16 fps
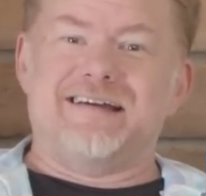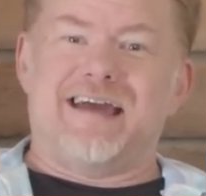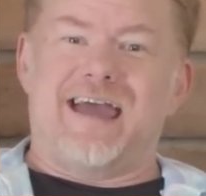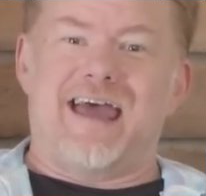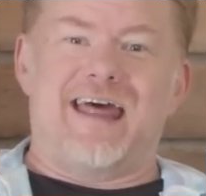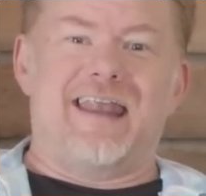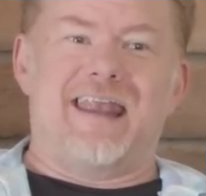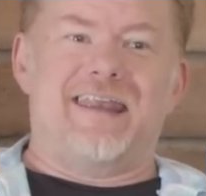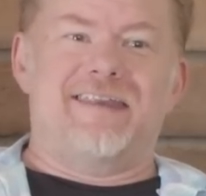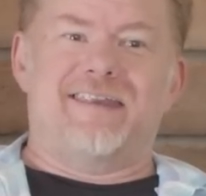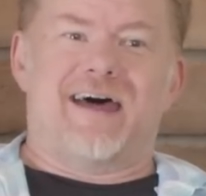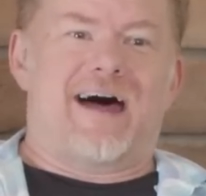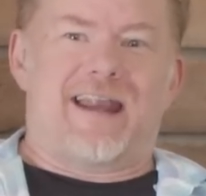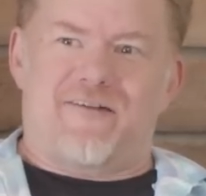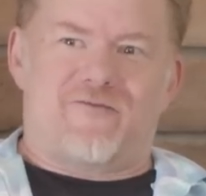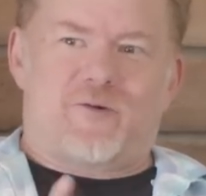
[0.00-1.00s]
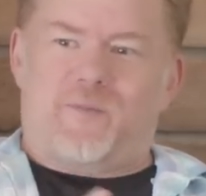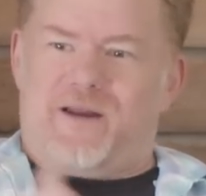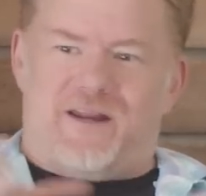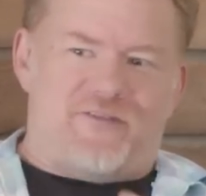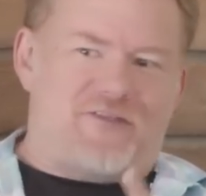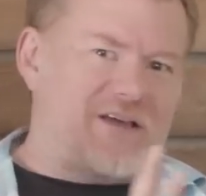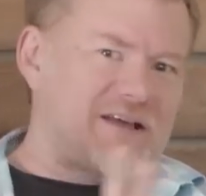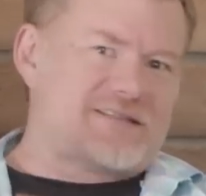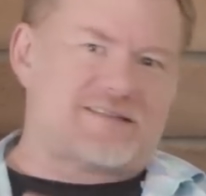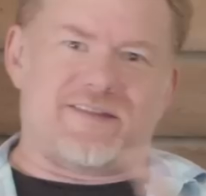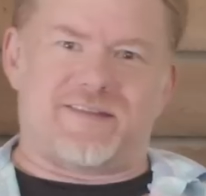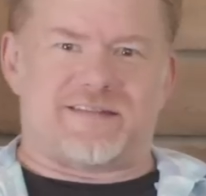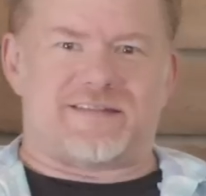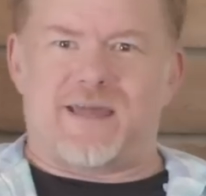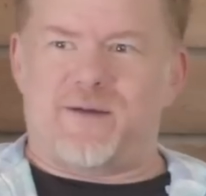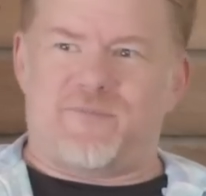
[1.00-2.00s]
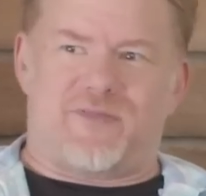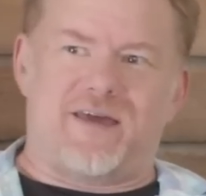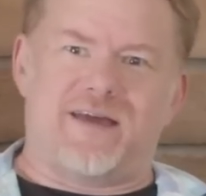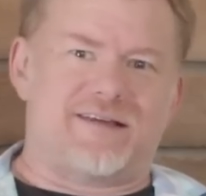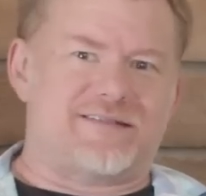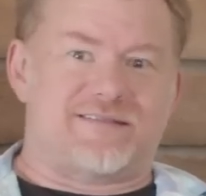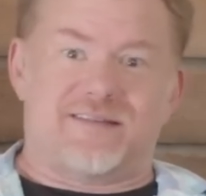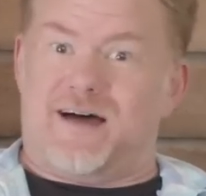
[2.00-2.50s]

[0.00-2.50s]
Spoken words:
And not everybody thinks of the same things.